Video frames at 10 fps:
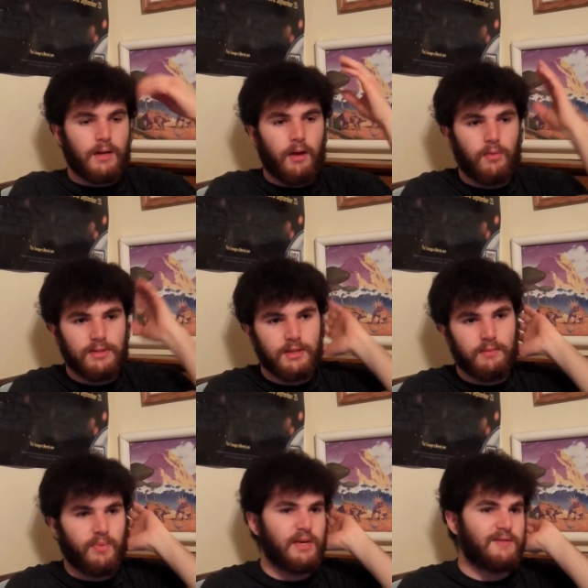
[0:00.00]
I wasn't the
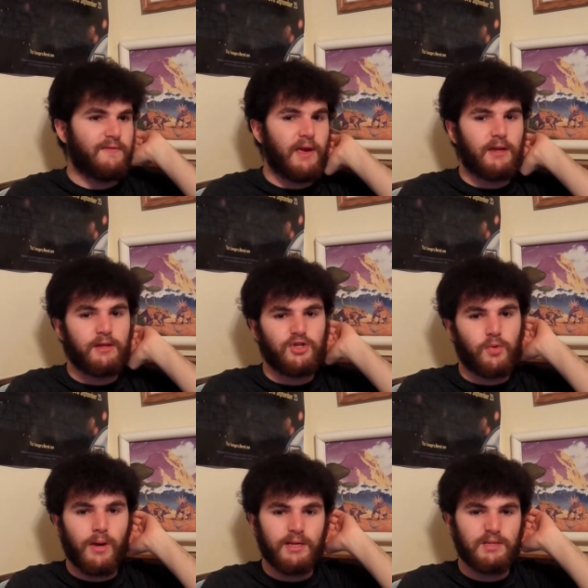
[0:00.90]
biggest fan of the
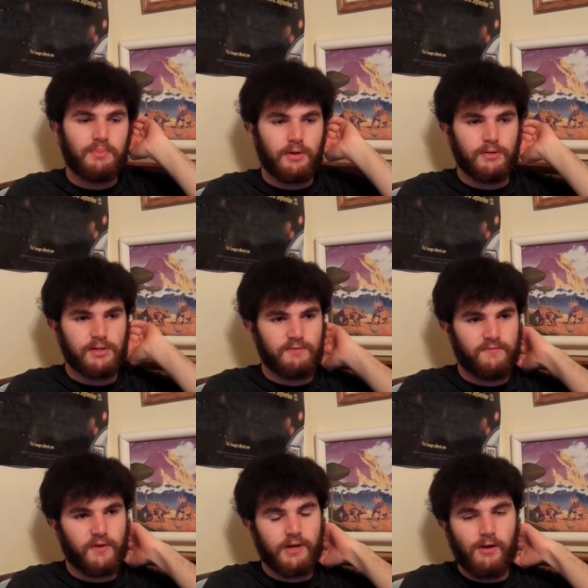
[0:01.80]
twist, but it was
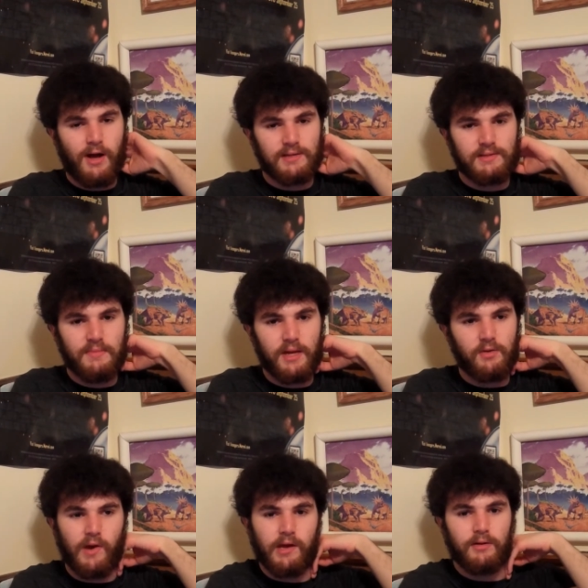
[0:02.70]
freaking awesome
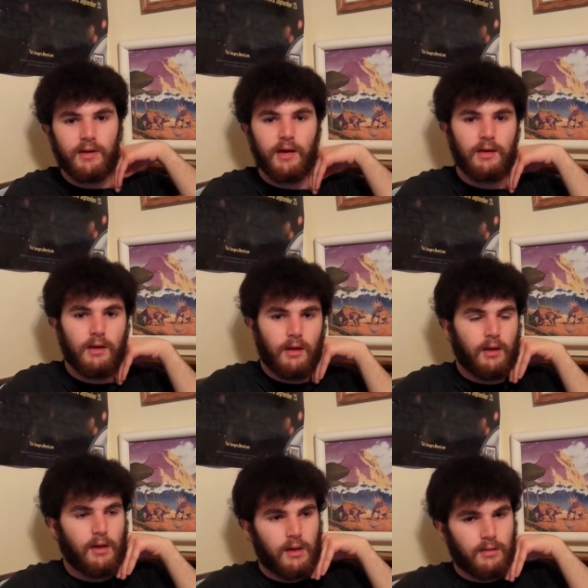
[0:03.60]
anyway, okay?
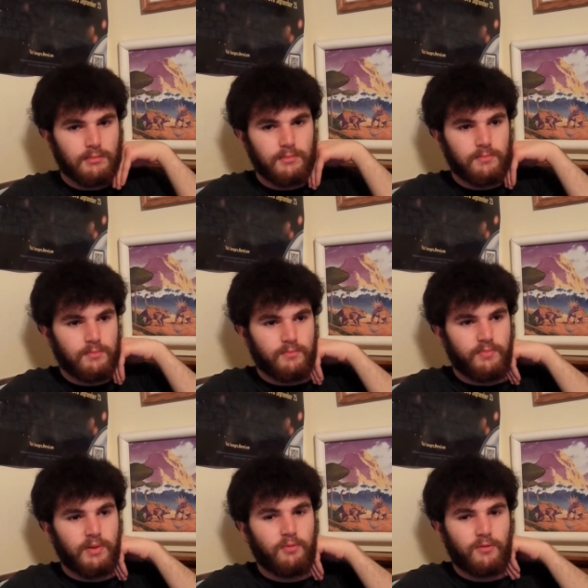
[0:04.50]

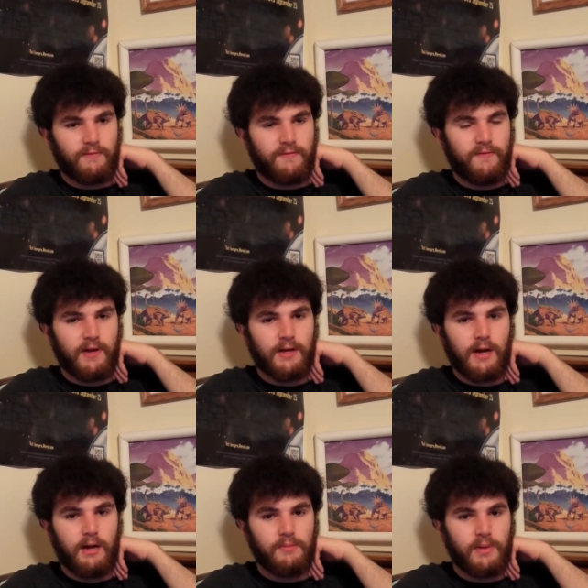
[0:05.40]
People were freaking
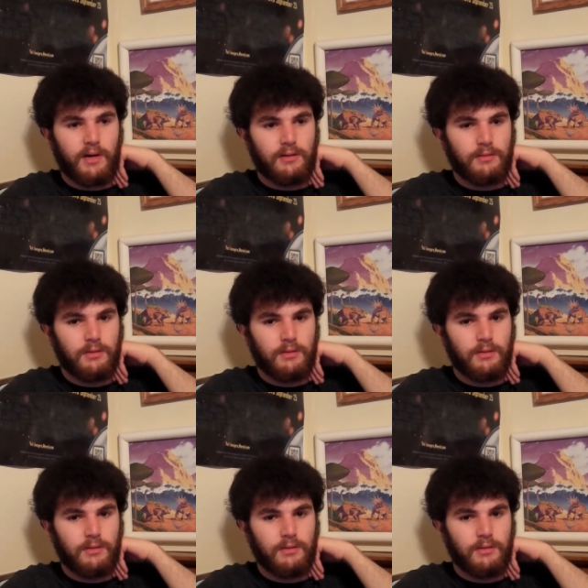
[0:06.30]
out about